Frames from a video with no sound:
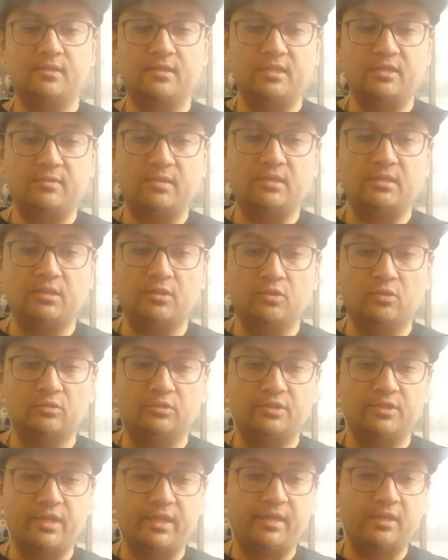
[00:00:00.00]
especially
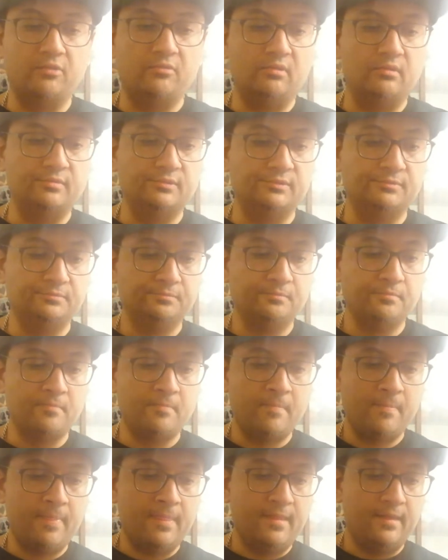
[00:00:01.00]
older Chinese people.
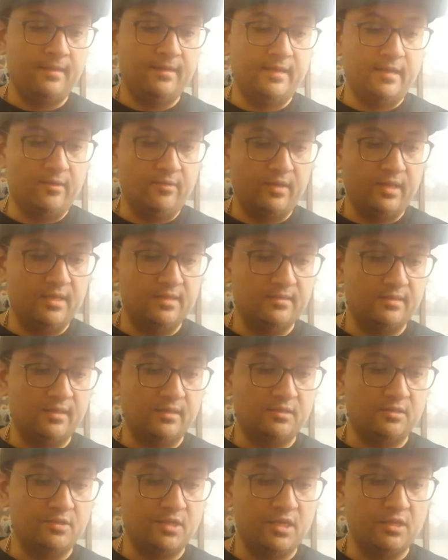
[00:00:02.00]
Nowadays,
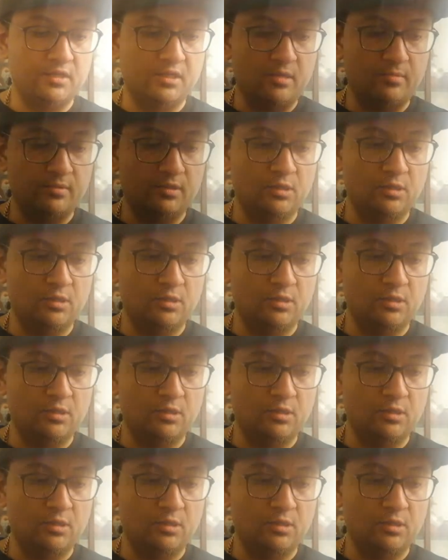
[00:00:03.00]
things are changing up a